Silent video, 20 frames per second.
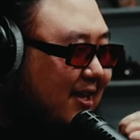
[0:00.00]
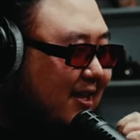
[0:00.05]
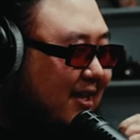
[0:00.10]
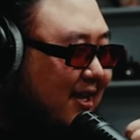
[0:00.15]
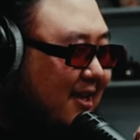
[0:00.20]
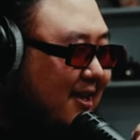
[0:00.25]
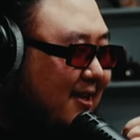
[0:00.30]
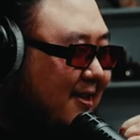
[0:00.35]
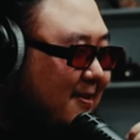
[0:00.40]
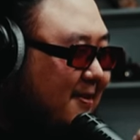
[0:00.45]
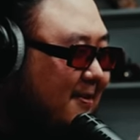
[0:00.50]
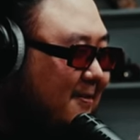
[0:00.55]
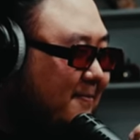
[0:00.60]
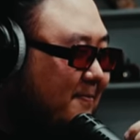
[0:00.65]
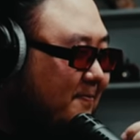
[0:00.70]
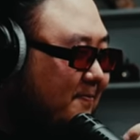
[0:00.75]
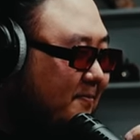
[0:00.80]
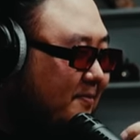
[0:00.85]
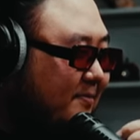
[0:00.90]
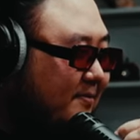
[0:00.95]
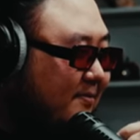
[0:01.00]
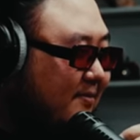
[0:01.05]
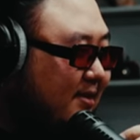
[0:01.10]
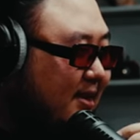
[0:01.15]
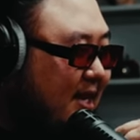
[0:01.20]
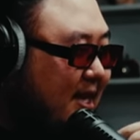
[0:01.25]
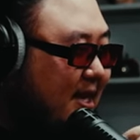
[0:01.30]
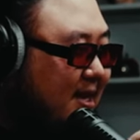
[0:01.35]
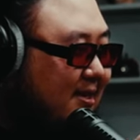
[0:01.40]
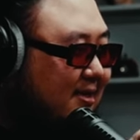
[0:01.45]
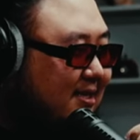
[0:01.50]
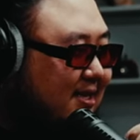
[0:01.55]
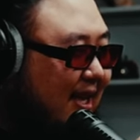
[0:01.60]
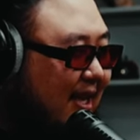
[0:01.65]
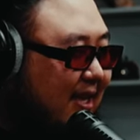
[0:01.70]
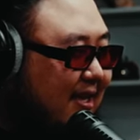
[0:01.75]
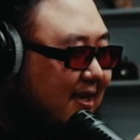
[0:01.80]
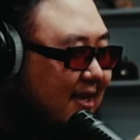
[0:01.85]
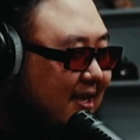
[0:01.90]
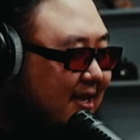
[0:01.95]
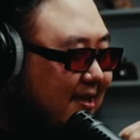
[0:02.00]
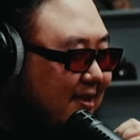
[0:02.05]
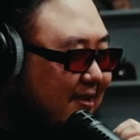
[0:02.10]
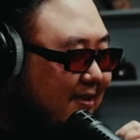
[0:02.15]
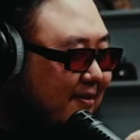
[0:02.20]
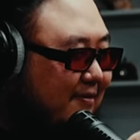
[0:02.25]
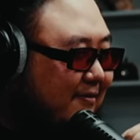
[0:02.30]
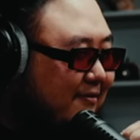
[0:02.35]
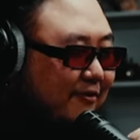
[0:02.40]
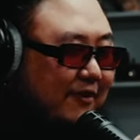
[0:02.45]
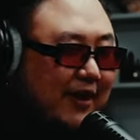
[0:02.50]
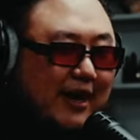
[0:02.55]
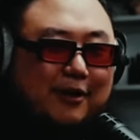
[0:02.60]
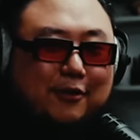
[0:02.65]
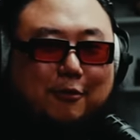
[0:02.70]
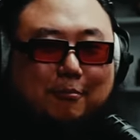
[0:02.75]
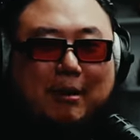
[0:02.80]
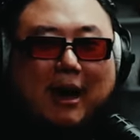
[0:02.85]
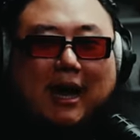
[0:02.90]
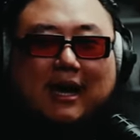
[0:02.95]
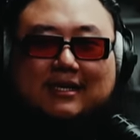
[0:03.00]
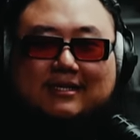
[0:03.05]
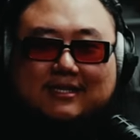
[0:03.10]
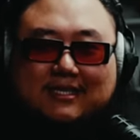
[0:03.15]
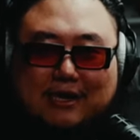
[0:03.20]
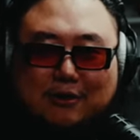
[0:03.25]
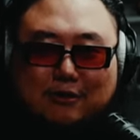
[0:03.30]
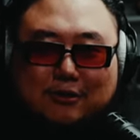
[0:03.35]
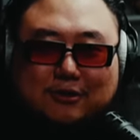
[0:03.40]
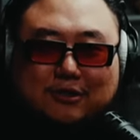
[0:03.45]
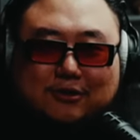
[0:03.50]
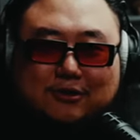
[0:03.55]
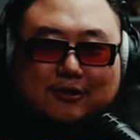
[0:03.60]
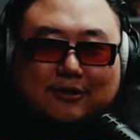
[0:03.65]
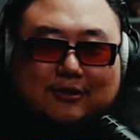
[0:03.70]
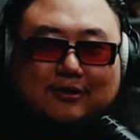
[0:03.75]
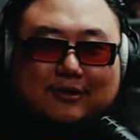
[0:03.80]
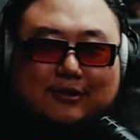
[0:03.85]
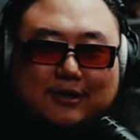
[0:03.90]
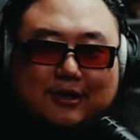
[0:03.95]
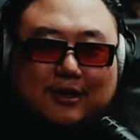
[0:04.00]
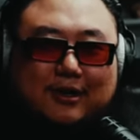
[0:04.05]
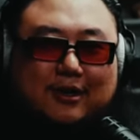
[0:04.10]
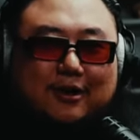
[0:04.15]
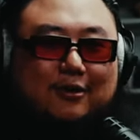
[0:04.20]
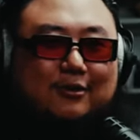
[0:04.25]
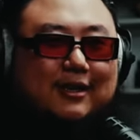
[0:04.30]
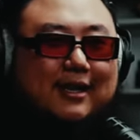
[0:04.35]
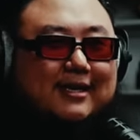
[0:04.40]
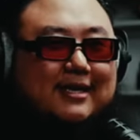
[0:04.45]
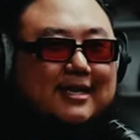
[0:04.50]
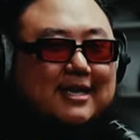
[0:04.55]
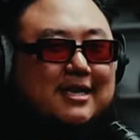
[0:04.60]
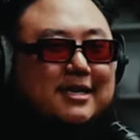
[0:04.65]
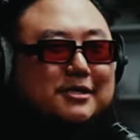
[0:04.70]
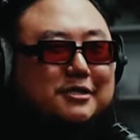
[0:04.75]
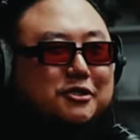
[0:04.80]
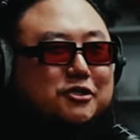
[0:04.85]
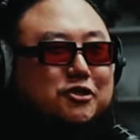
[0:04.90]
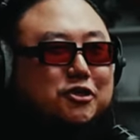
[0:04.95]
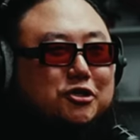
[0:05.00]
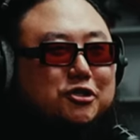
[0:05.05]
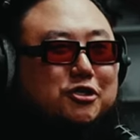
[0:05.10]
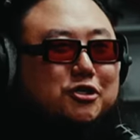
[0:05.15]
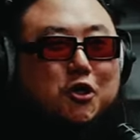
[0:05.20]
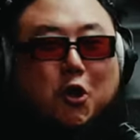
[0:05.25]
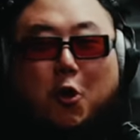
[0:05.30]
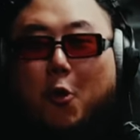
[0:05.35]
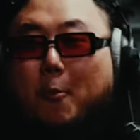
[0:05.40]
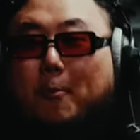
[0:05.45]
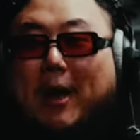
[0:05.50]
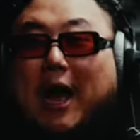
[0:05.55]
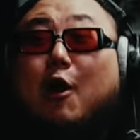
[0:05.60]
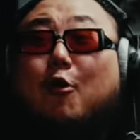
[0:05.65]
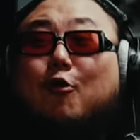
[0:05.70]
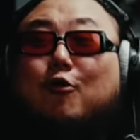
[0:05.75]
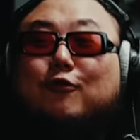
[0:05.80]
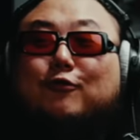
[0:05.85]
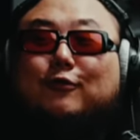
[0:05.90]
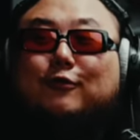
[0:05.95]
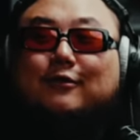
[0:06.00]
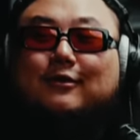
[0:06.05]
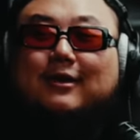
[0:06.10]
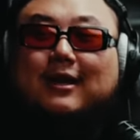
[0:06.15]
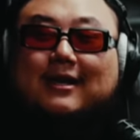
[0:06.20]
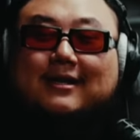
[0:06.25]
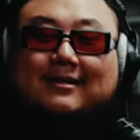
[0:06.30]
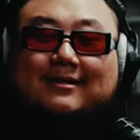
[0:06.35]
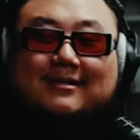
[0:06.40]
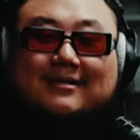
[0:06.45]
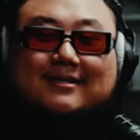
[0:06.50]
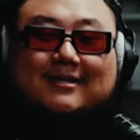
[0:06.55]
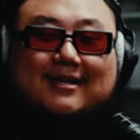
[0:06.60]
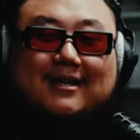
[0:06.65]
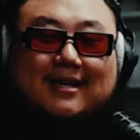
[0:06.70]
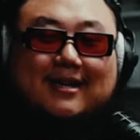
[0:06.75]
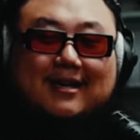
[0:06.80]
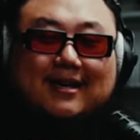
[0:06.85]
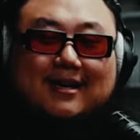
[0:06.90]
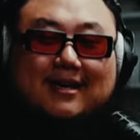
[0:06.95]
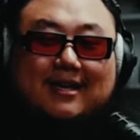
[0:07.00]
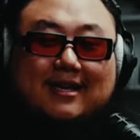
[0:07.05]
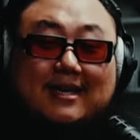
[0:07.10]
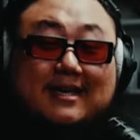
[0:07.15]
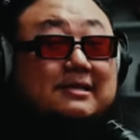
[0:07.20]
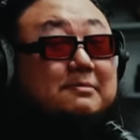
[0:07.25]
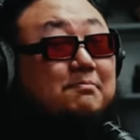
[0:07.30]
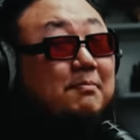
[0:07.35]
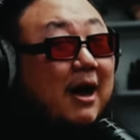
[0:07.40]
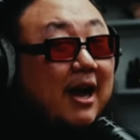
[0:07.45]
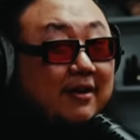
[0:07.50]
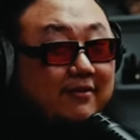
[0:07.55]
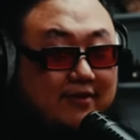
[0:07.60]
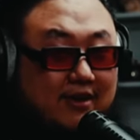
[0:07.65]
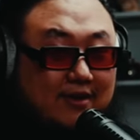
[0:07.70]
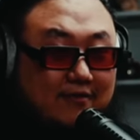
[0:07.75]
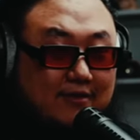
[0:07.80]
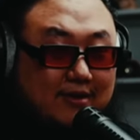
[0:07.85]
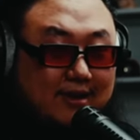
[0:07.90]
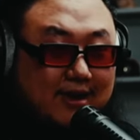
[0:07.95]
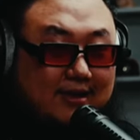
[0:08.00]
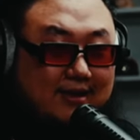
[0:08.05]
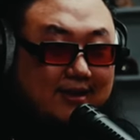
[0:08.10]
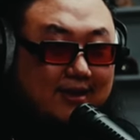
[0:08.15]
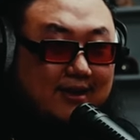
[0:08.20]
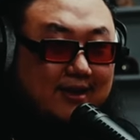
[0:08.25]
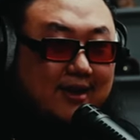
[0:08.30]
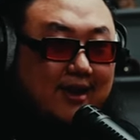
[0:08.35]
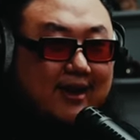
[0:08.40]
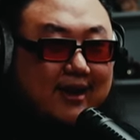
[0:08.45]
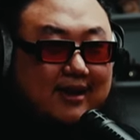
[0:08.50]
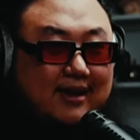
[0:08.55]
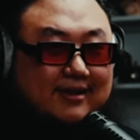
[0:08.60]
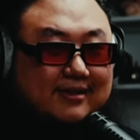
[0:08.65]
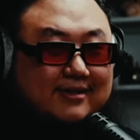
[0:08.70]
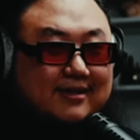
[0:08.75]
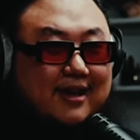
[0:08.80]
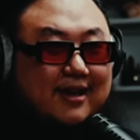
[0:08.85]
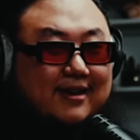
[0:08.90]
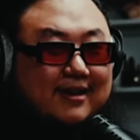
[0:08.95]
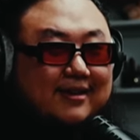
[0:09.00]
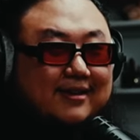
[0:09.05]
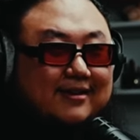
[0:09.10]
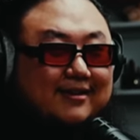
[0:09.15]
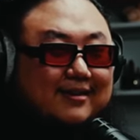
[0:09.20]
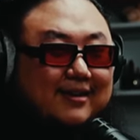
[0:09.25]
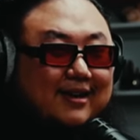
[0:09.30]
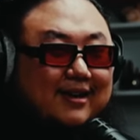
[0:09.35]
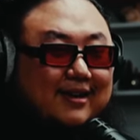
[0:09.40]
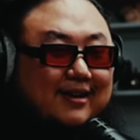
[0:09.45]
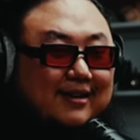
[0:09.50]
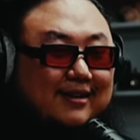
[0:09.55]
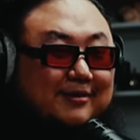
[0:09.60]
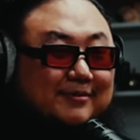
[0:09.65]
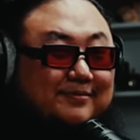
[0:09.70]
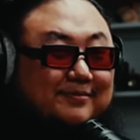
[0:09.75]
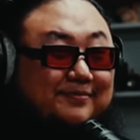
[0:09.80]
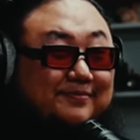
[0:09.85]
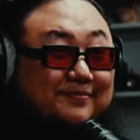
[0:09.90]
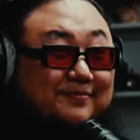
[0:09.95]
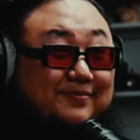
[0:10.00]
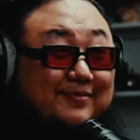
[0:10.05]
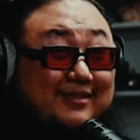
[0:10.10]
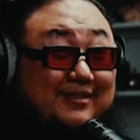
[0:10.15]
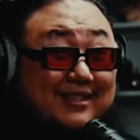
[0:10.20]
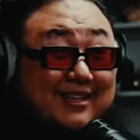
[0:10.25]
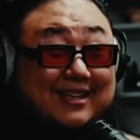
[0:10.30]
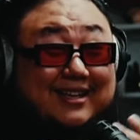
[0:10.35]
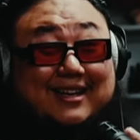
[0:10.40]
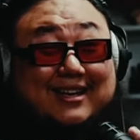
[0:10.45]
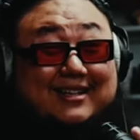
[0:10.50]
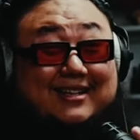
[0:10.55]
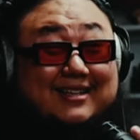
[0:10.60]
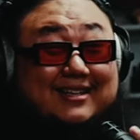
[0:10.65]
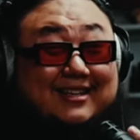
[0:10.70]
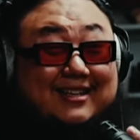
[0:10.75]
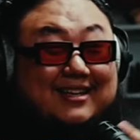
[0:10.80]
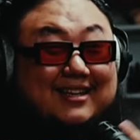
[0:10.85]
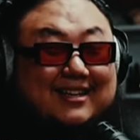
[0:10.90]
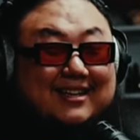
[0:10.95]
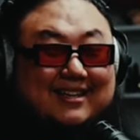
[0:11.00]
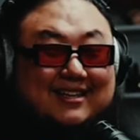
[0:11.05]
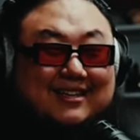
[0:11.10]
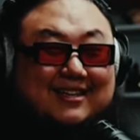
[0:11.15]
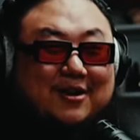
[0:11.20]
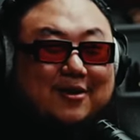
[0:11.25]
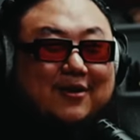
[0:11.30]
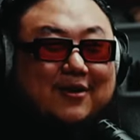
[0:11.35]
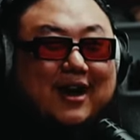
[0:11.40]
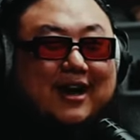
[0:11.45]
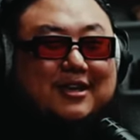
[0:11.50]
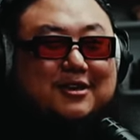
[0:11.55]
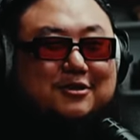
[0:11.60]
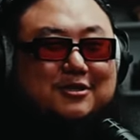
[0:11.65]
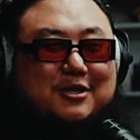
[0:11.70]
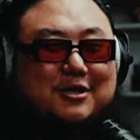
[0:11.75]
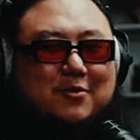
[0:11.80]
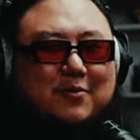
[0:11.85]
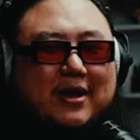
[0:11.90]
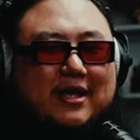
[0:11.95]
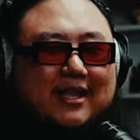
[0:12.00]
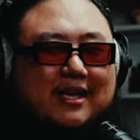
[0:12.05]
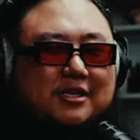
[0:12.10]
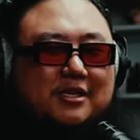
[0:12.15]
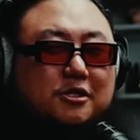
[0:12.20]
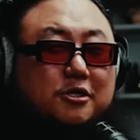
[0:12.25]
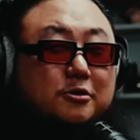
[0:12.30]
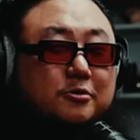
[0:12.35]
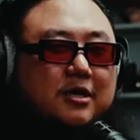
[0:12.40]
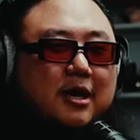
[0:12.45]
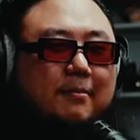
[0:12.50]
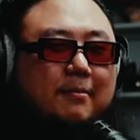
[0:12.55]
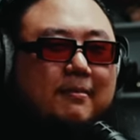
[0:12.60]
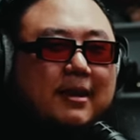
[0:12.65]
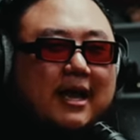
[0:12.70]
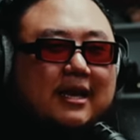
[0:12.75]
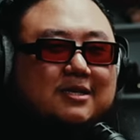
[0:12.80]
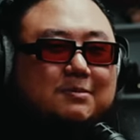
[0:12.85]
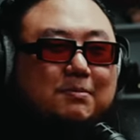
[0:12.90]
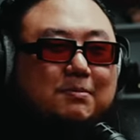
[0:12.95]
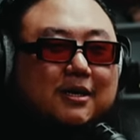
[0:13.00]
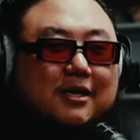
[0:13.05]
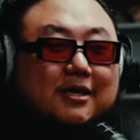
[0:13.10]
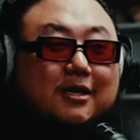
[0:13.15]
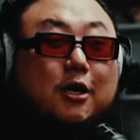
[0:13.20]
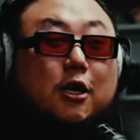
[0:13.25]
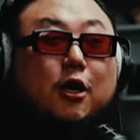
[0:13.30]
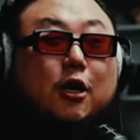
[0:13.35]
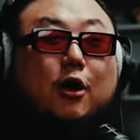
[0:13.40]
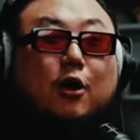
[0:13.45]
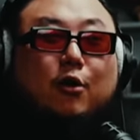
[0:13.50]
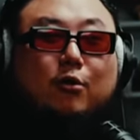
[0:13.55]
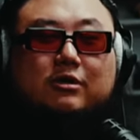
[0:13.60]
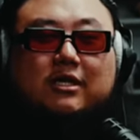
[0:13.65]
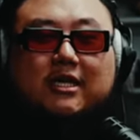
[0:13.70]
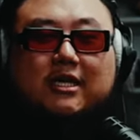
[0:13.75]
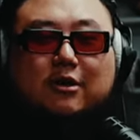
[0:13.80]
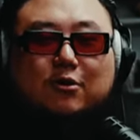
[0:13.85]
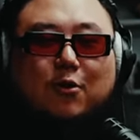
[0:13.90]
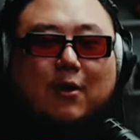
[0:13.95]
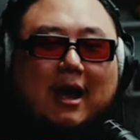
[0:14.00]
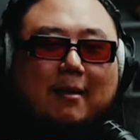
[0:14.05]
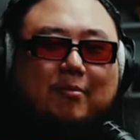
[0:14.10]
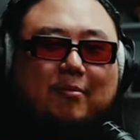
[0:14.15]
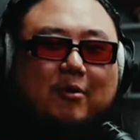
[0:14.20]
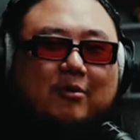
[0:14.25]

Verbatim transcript: the he is like the final boss character, you know, like he's just so powerful and he's my favorite, I think I gotta say. Um I, I you know, I usually wait like two comebacks, but holy crap,